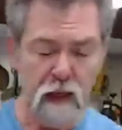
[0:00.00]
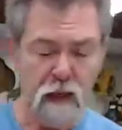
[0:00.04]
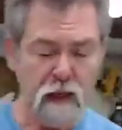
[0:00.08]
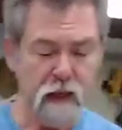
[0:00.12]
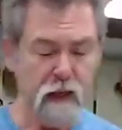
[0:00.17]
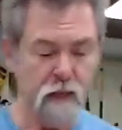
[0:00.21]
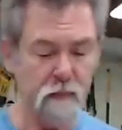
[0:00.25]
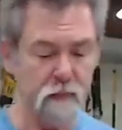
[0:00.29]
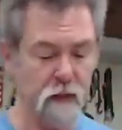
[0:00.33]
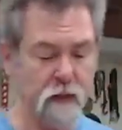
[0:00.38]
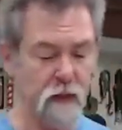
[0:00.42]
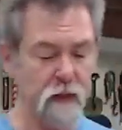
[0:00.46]

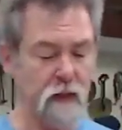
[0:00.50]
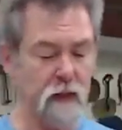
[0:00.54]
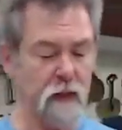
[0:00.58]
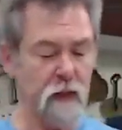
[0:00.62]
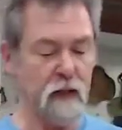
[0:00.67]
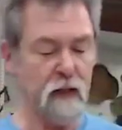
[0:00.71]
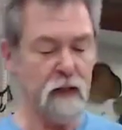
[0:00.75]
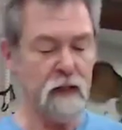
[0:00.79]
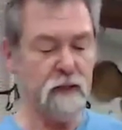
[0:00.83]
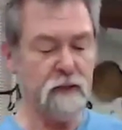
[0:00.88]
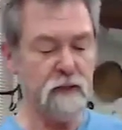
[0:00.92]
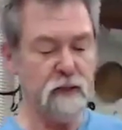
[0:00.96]
And
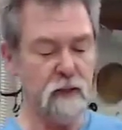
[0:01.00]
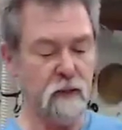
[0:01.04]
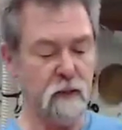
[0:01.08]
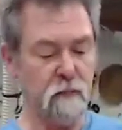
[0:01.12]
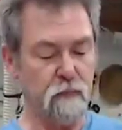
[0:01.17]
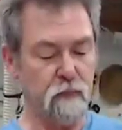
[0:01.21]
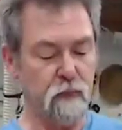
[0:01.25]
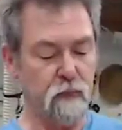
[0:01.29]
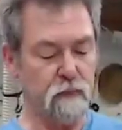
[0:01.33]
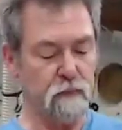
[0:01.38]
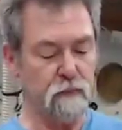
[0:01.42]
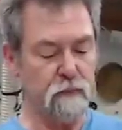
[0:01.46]
I shall
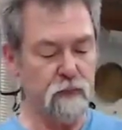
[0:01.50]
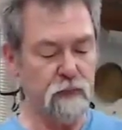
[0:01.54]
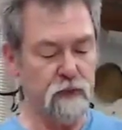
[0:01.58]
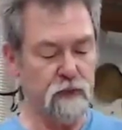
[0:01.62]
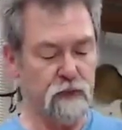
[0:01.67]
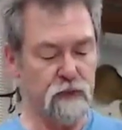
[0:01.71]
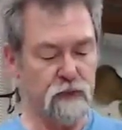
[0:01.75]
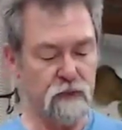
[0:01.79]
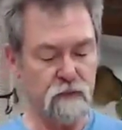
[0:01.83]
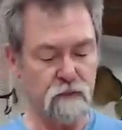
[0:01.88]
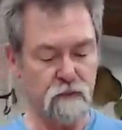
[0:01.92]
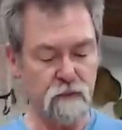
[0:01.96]
pop
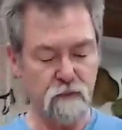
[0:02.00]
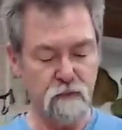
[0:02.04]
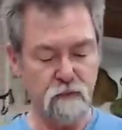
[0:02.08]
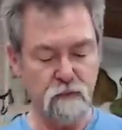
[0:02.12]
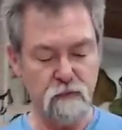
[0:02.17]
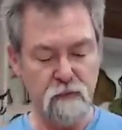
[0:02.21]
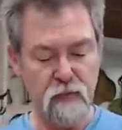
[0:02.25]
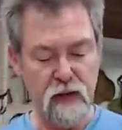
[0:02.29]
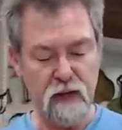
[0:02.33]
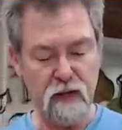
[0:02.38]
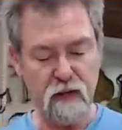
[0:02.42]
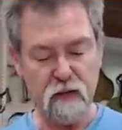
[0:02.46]
this
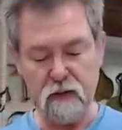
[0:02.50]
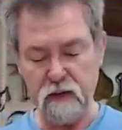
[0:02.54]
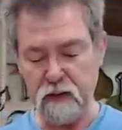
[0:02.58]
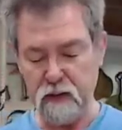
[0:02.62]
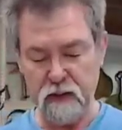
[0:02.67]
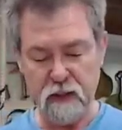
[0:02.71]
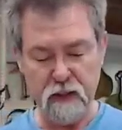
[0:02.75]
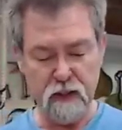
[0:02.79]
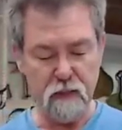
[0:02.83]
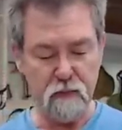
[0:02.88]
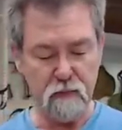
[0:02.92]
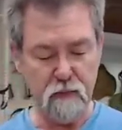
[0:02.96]
back
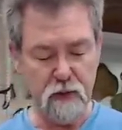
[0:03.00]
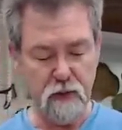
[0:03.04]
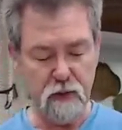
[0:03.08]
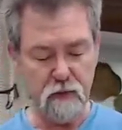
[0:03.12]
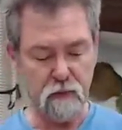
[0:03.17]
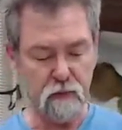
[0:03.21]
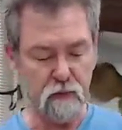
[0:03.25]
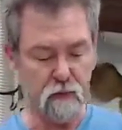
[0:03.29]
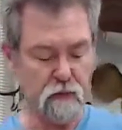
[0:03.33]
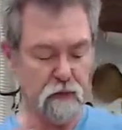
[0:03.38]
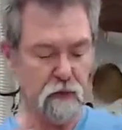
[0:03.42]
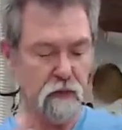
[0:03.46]
here
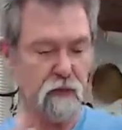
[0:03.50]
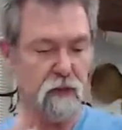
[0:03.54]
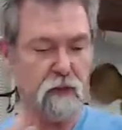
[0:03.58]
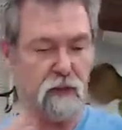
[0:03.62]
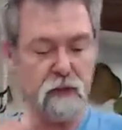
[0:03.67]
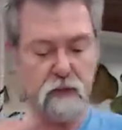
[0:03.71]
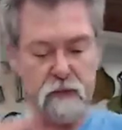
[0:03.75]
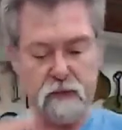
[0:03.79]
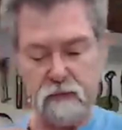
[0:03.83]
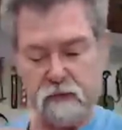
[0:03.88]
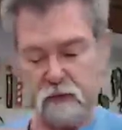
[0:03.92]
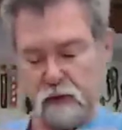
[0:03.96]
rather than looking
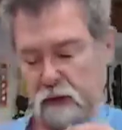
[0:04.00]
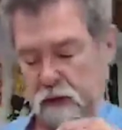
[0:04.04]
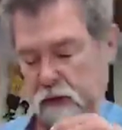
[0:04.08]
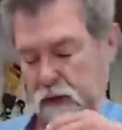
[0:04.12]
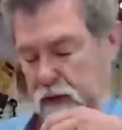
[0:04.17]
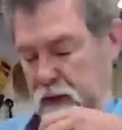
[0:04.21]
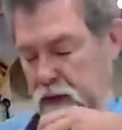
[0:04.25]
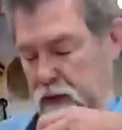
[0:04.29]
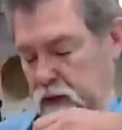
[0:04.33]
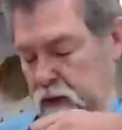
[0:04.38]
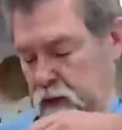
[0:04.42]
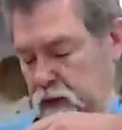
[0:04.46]
like I've got
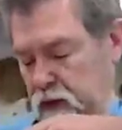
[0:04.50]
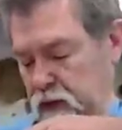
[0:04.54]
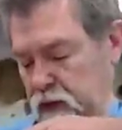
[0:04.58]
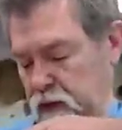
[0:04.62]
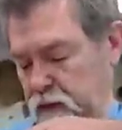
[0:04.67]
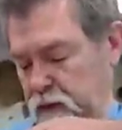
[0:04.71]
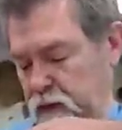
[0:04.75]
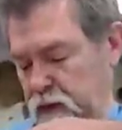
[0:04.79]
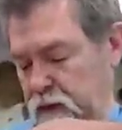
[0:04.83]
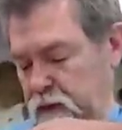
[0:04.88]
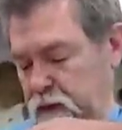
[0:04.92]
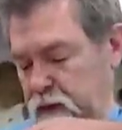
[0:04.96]
a
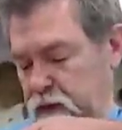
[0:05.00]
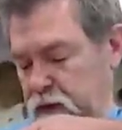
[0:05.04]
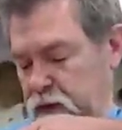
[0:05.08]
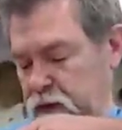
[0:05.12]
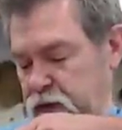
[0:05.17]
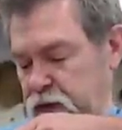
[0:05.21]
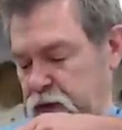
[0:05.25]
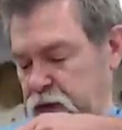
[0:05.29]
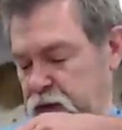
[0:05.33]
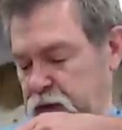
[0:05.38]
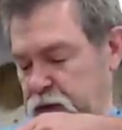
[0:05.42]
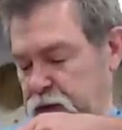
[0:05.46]
lollipop on a
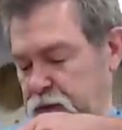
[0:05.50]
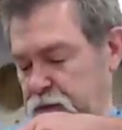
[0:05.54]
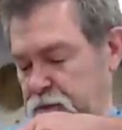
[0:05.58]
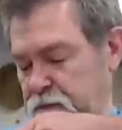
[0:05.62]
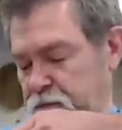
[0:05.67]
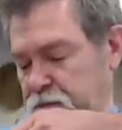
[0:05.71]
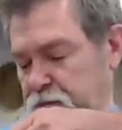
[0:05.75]
stick.